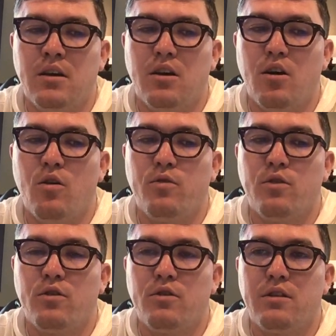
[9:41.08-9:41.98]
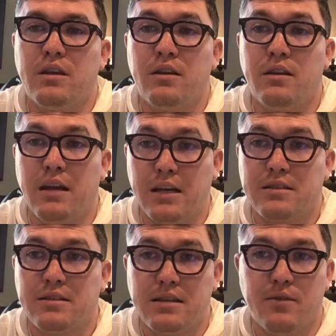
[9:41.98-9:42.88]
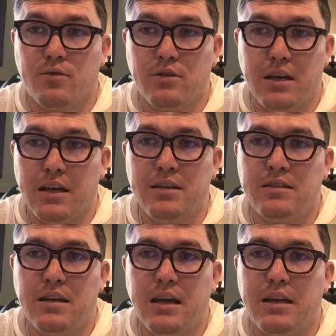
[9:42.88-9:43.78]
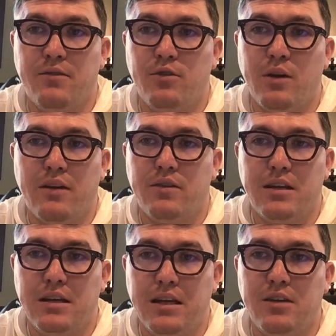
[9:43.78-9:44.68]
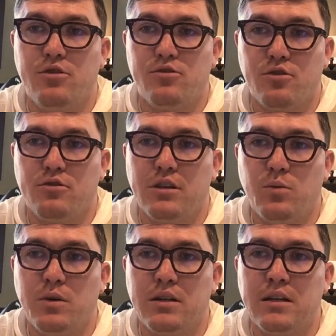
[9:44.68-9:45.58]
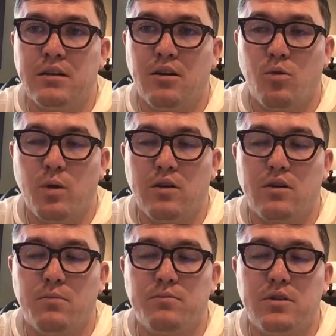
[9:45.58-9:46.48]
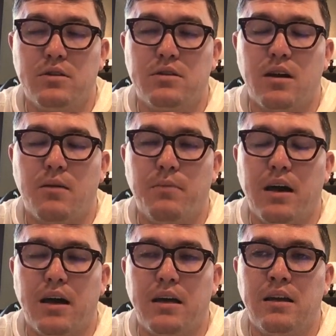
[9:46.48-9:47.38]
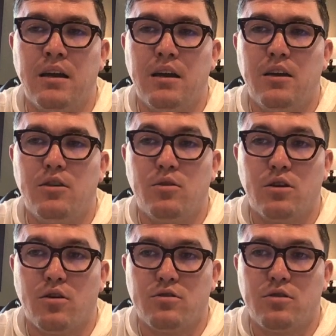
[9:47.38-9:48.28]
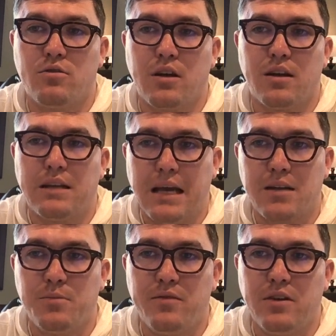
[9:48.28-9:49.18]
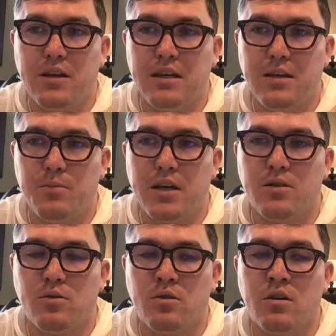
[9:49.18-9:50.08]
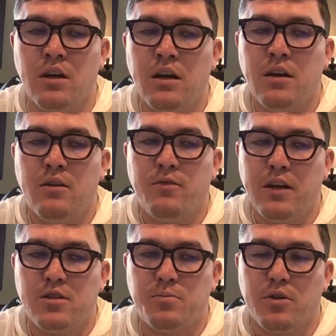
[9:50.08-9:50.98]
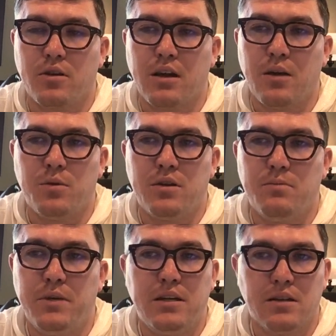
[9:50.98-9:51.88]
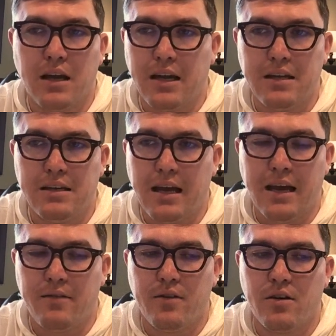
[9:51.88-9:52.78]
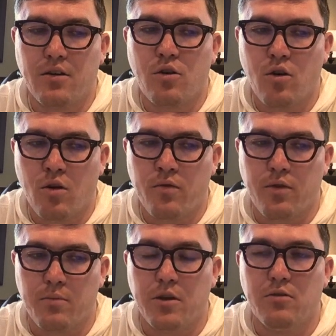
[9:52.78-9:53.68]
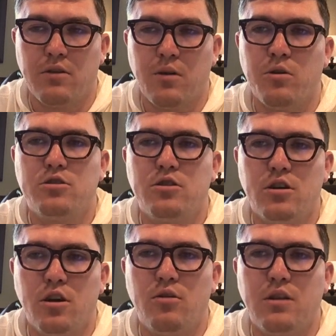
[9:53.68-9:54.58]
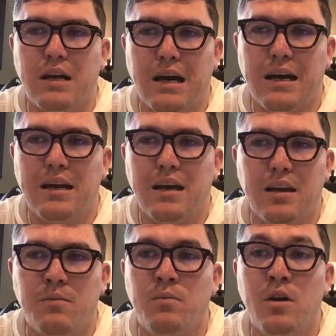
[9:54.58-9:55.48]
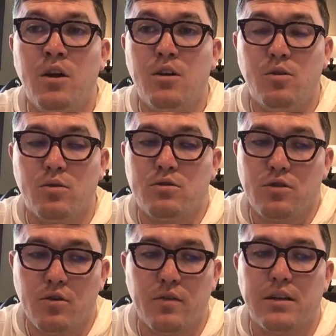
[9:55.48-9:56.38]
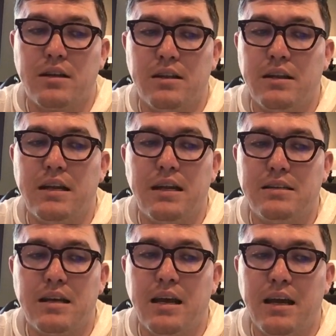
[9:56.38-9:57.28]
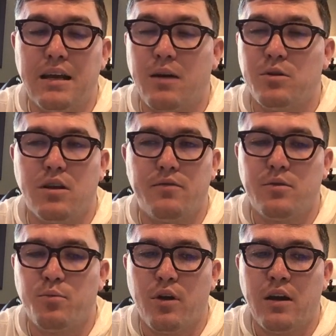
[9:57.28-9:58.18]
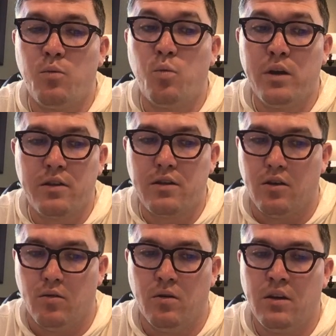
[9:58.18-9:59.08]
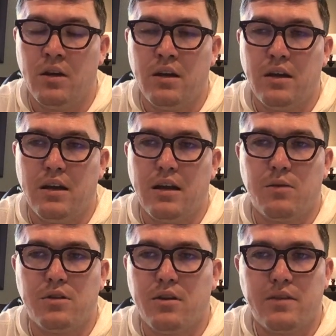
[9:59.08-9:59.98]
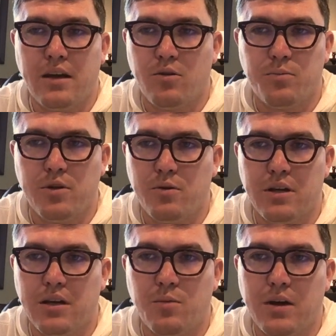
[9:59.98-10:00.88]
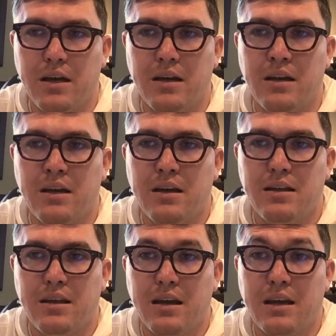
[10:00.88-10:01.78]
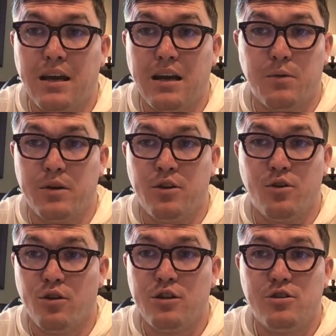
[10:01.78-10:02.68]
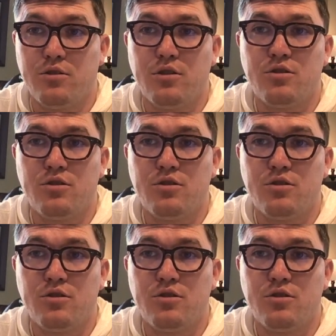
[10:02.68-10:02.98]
over the next several days, and if you have any need, you're certainly willing or welcome to stop by. You can also contact me via email or Facebook. I would be delighted to have a call from you. I want you to know that I am your servant in the days ahead. I would love to pray with you, and I would love to help you in any way that I can. I would encourage you to